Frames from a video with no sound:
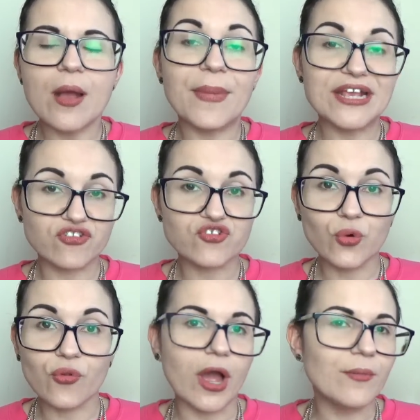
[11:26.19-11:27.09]
make
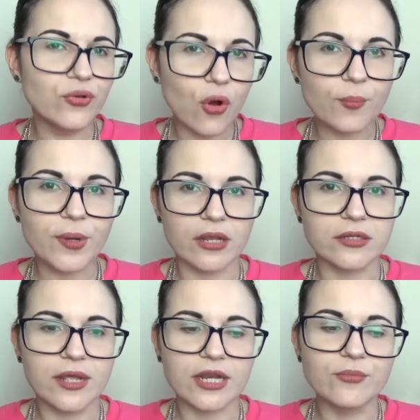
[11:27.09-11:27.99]
sure that I'm not
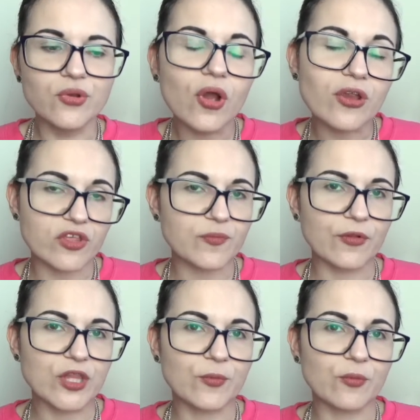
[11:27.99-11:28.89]
blunt and I'm not
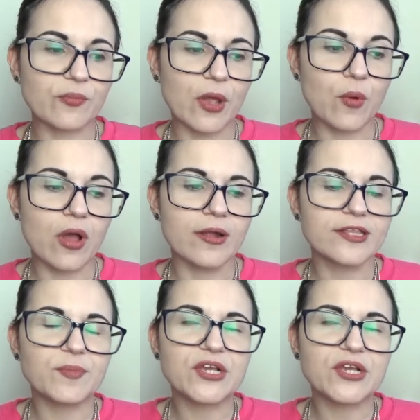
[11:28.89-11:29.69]
irresponsible with my words,